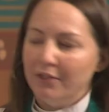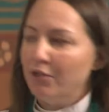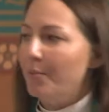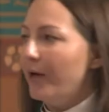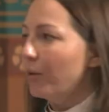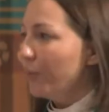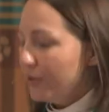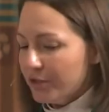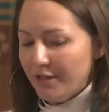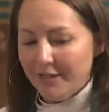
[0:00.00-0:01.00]
no matter
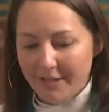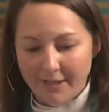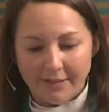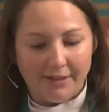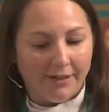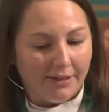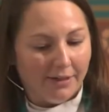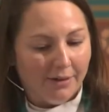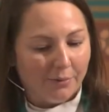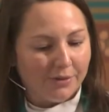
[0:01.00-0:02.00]
which candidate
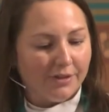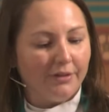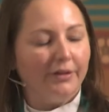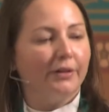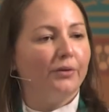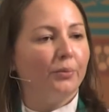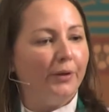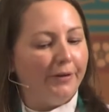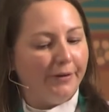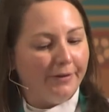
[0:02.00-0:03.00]
was declared the
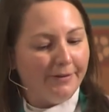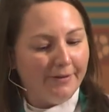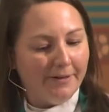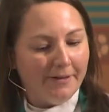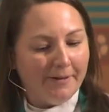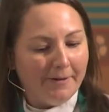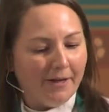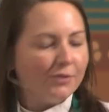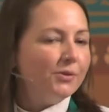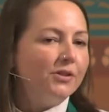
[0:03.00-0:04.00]
winner,
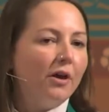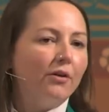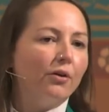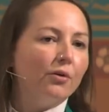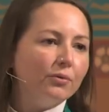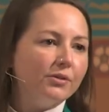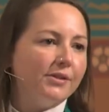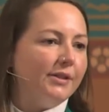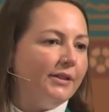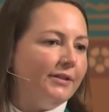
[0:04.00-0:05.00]
as we saw in our own
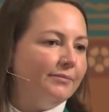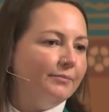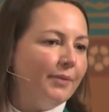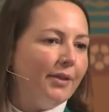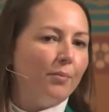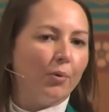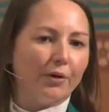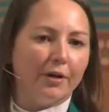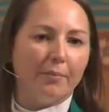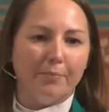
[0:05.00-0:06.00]
city by the
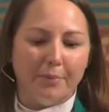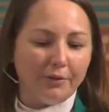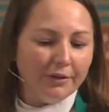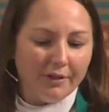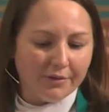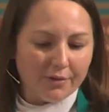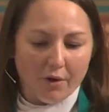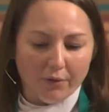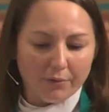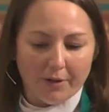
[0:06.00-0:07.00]
boarded up buildings
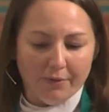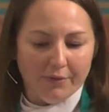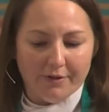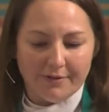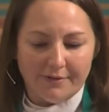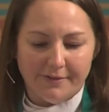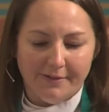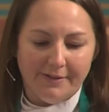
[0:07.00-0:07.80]
all around us,